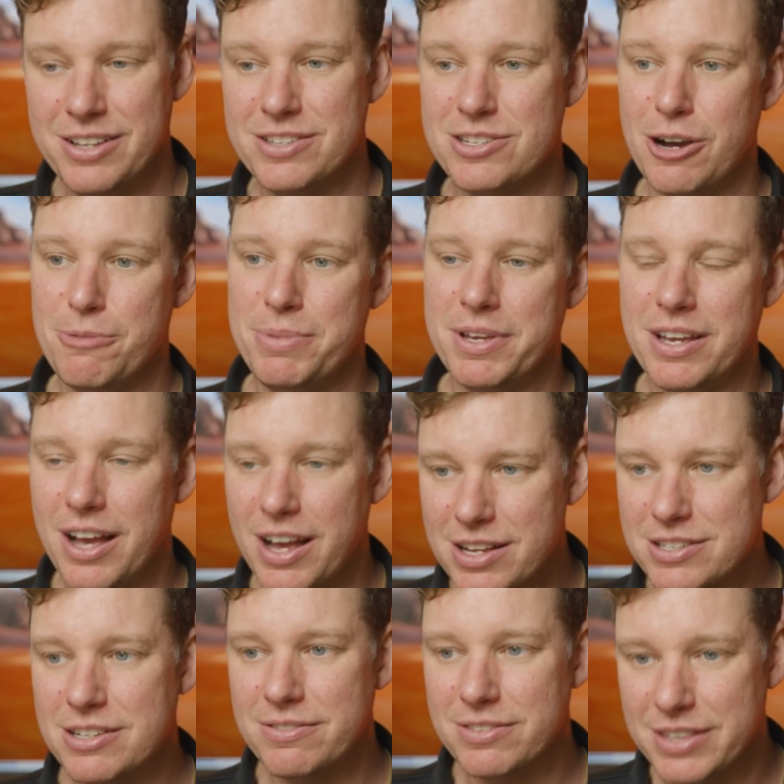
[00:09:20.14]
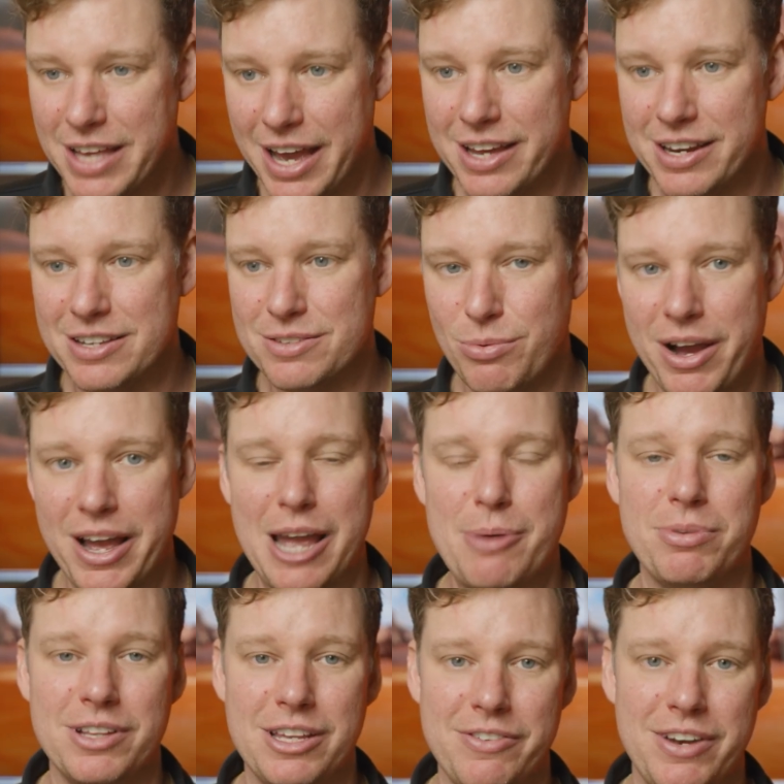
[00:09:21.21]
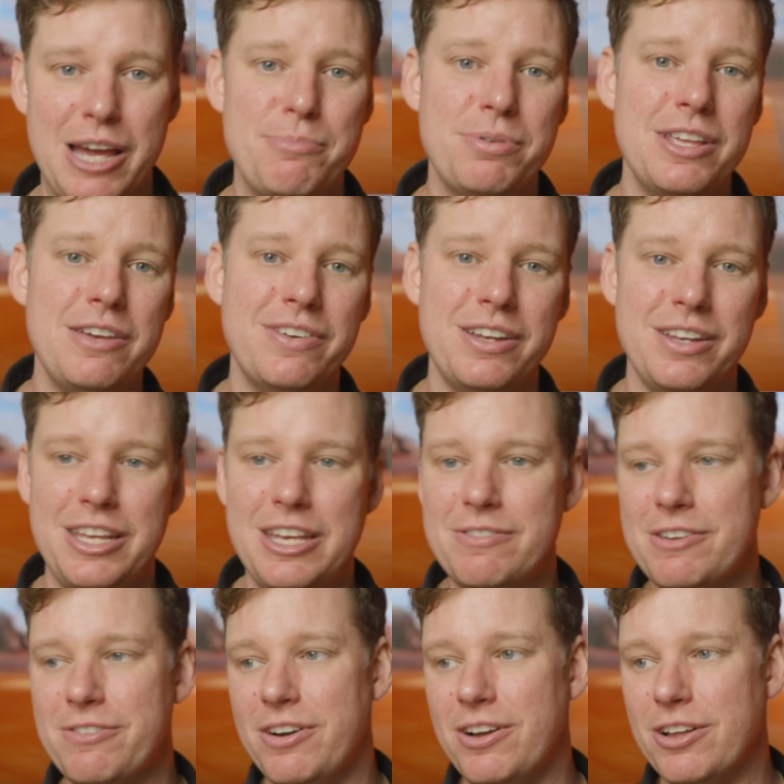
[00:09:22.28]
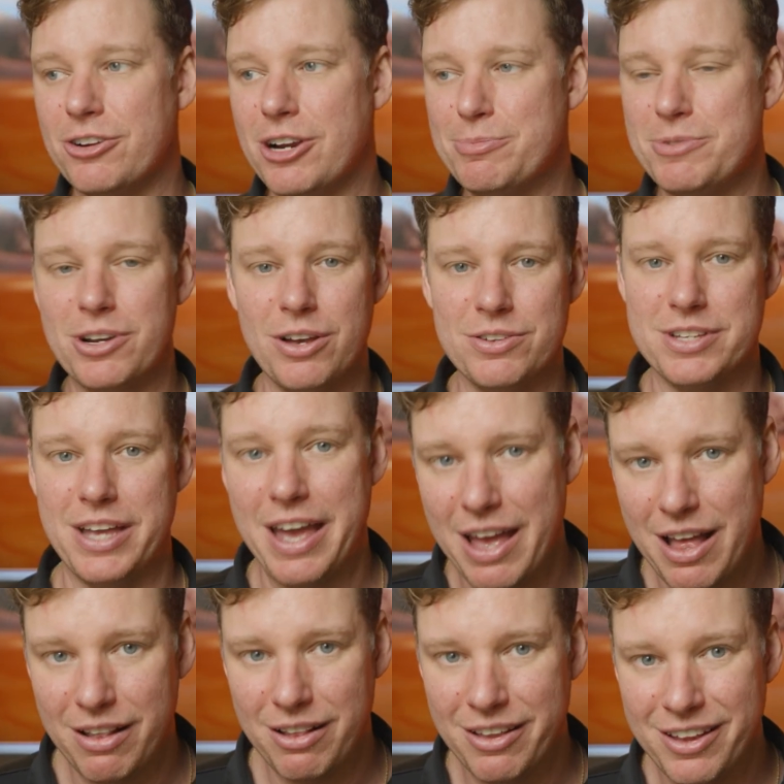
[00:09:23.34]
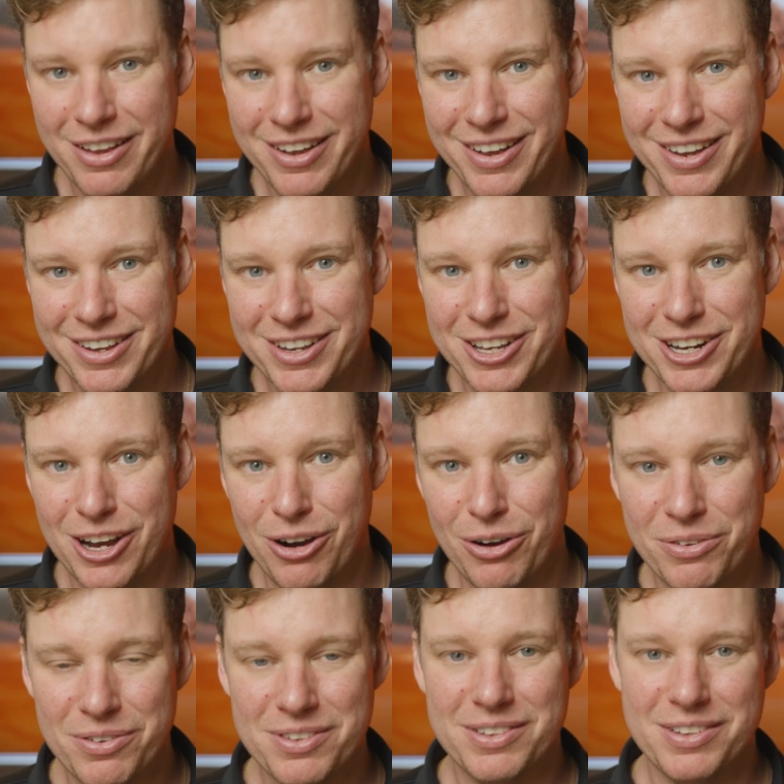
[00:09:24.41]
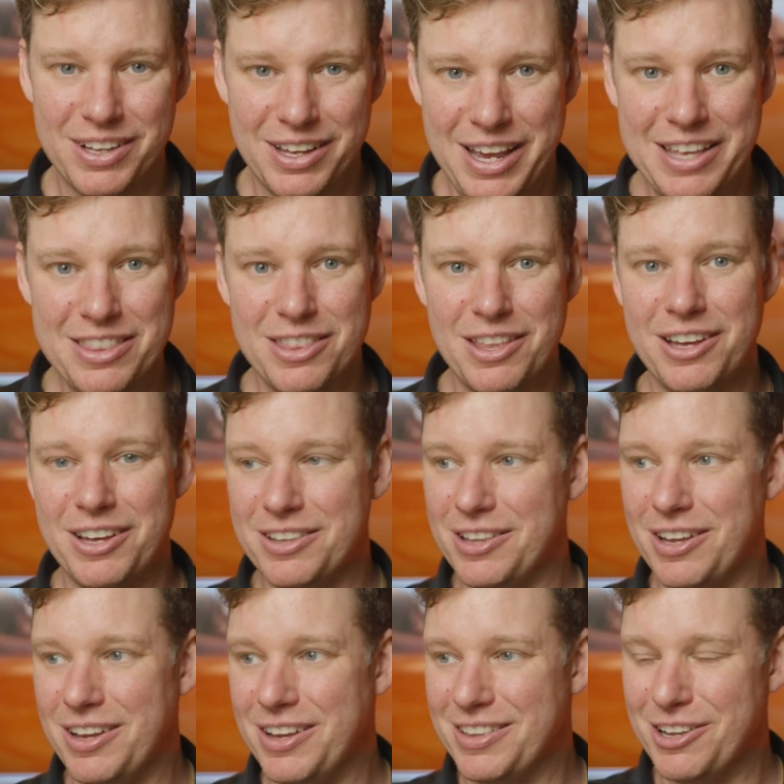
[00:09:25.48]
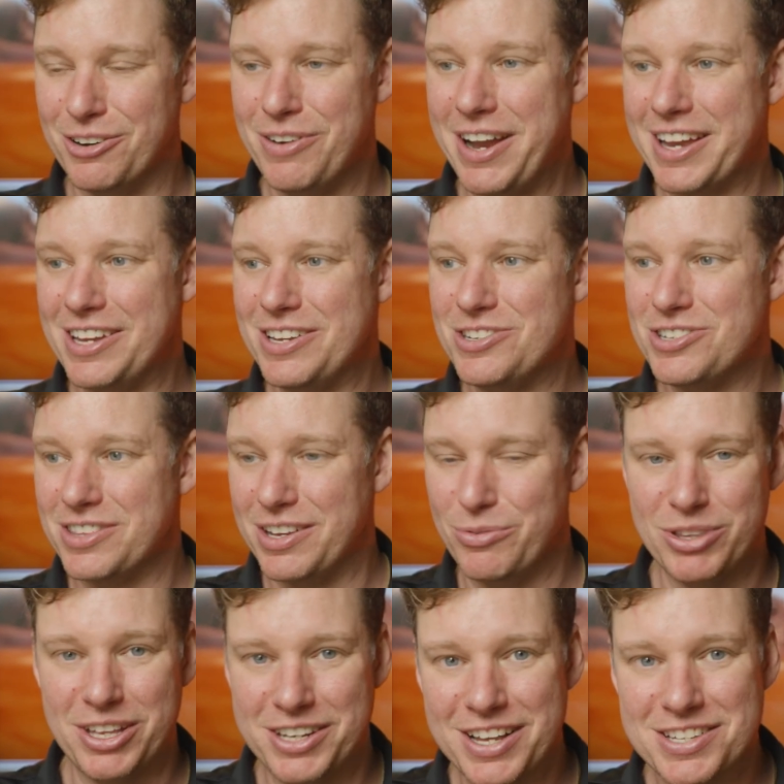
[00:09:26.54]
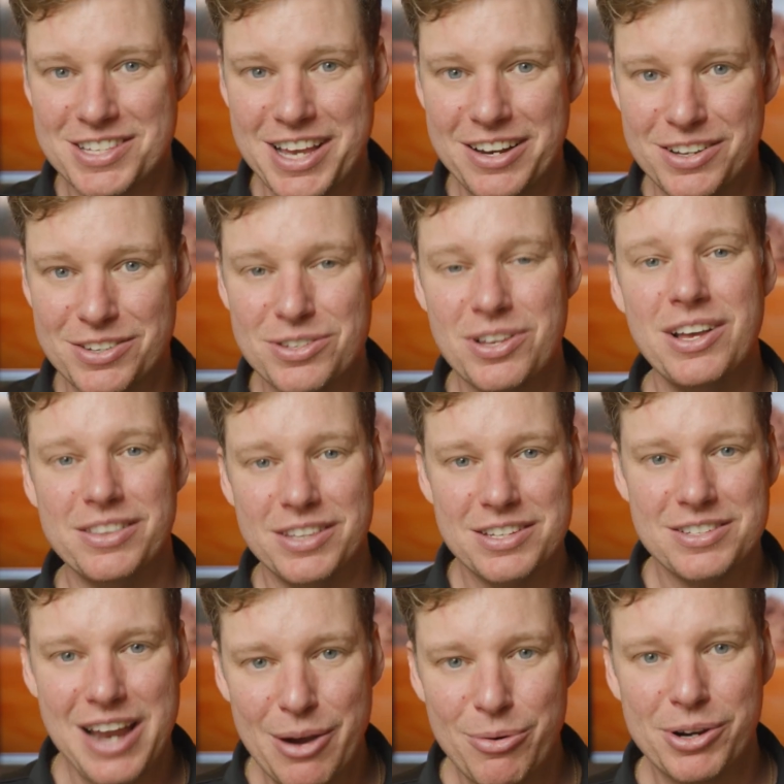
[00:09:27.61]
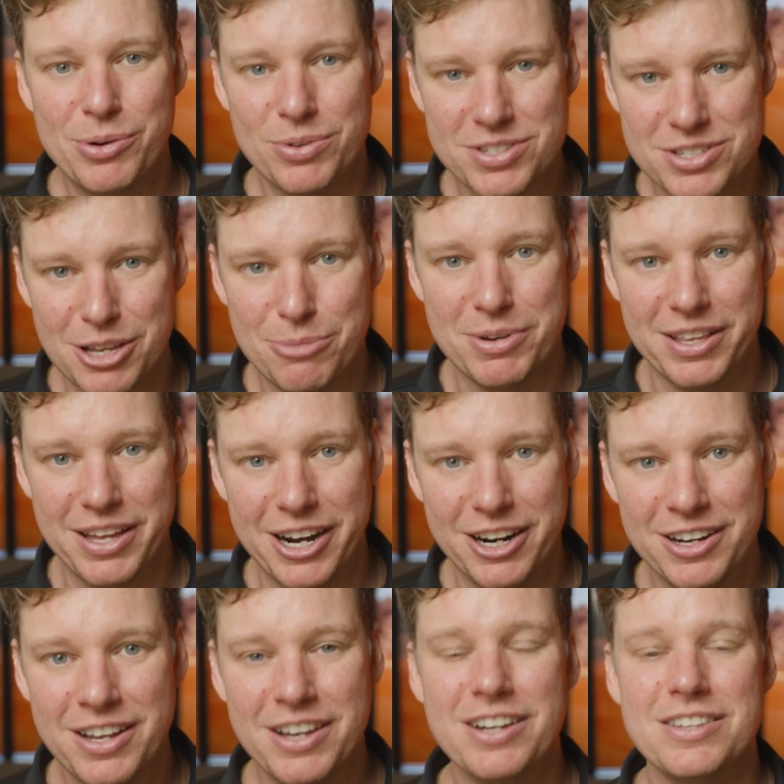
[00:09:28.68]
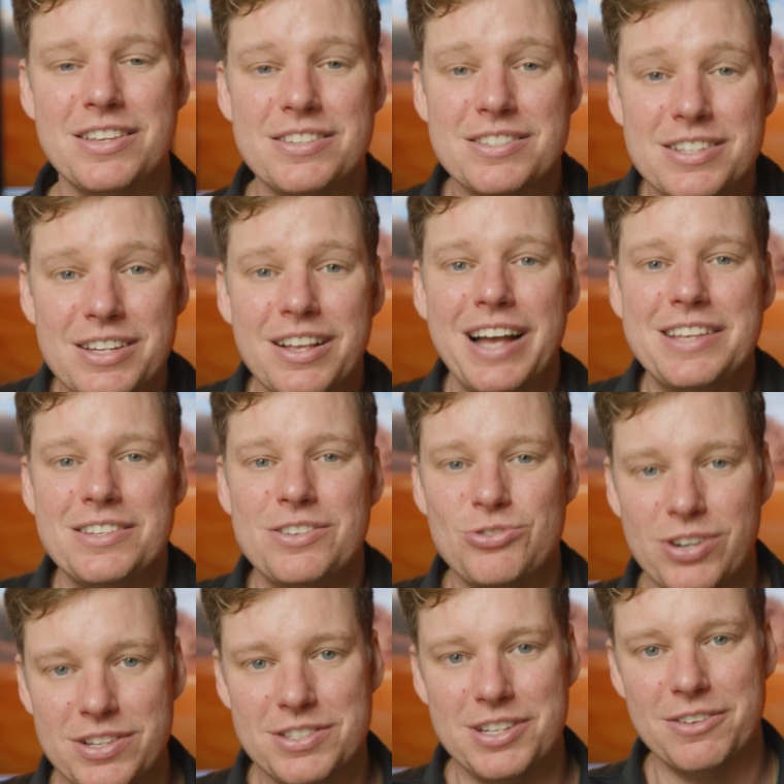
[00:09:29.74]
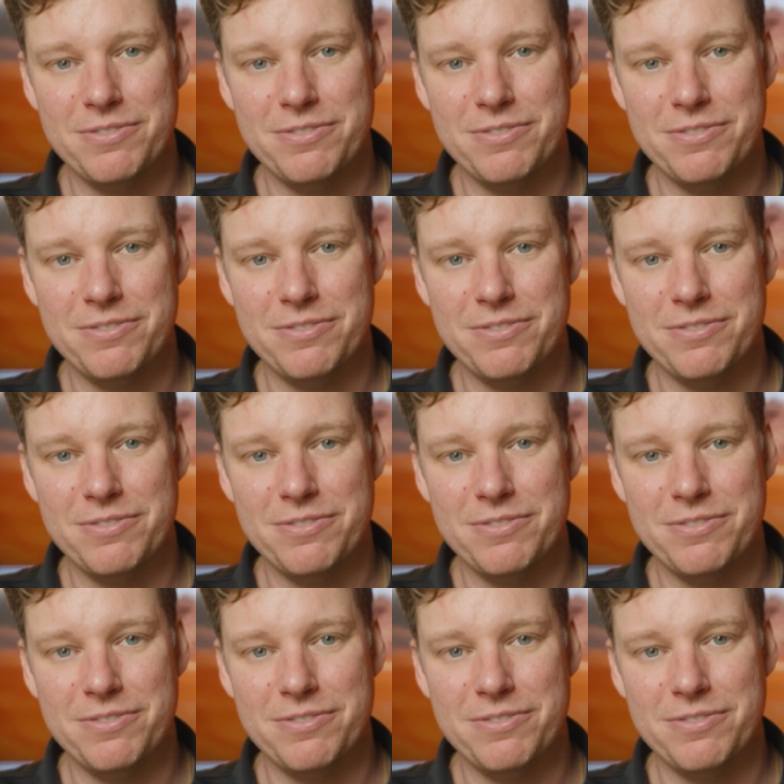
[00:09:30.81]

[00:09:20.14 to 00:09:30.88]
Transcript: So because of that is why I believe in. I believe in even if all crypto goes to hell, you know, in the the the wreckage and the, when the dust settles, this network will still be there because it still has intrinsic